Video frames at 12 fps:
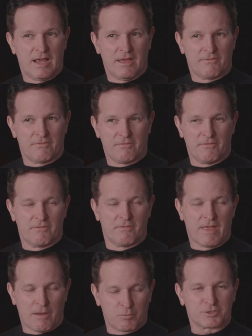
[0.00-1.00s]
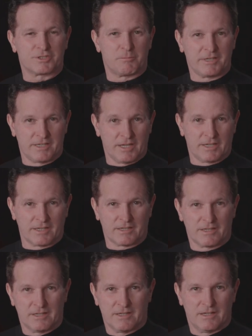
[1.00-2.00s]
and that was the
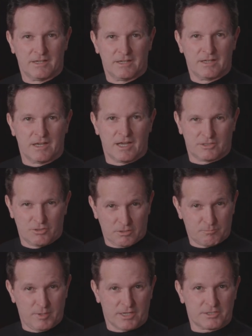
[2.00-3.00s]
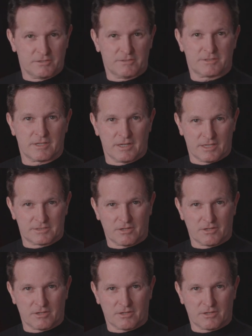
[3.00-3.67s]
beginning. I took pictures, then I